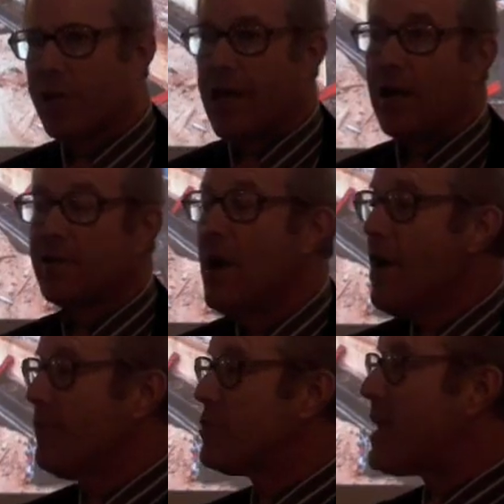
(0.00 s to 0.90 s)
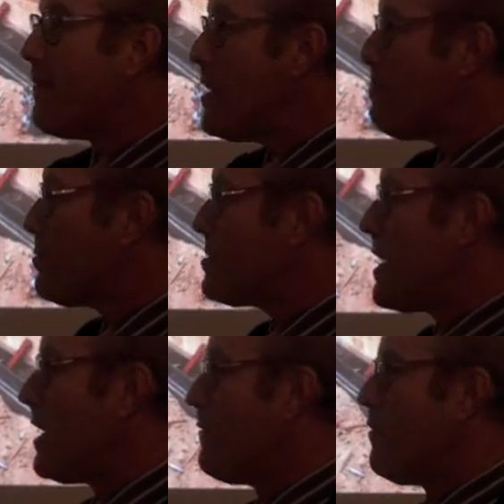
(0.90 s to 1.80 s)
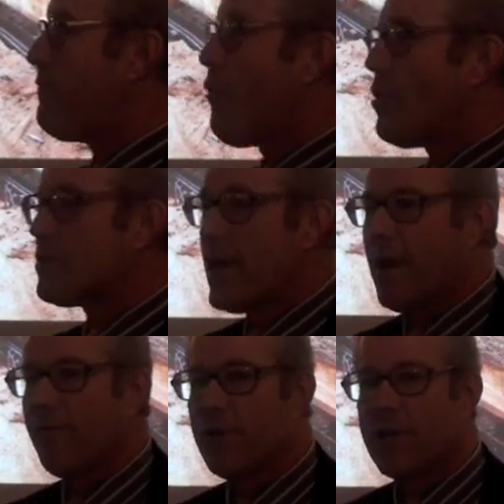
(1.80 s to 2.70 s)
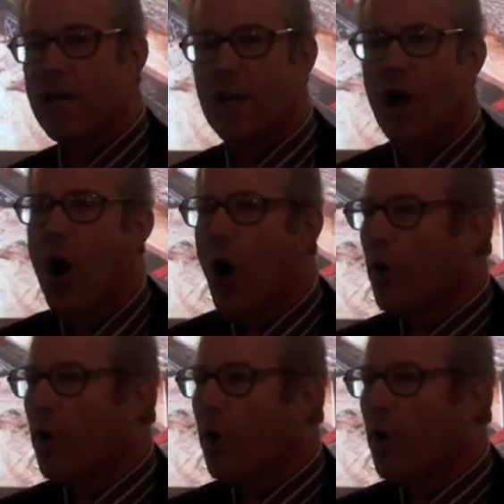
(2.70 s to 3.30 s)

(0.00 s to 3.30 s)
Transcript: which accounts for 70% of the forest land in Virginia,